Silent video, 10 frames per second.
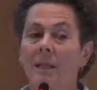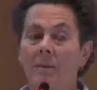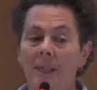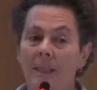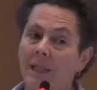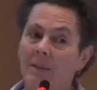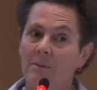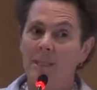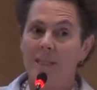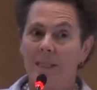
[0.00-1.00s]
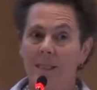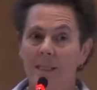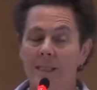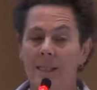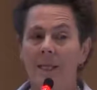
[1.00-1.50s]
but the other risk
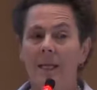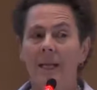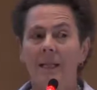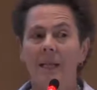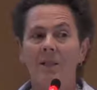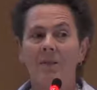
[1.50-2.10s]
is that